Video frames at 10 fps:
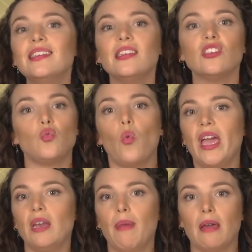easiest
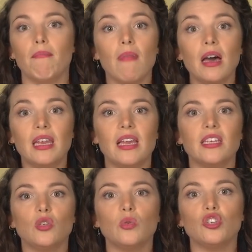way to make money
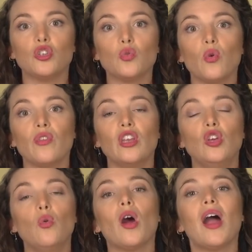is to ensure that
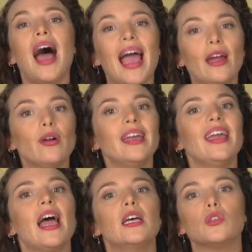you are hiring
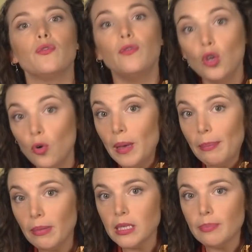as few
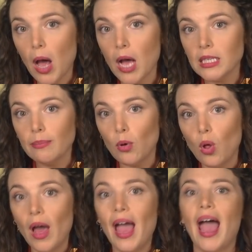people as
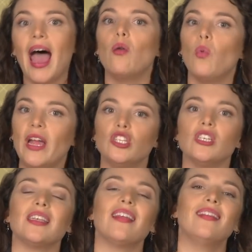possible at
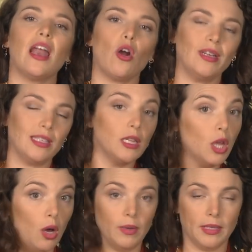wages that are as
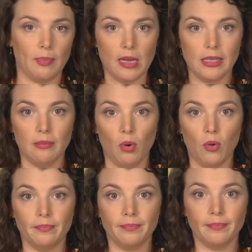low as possible.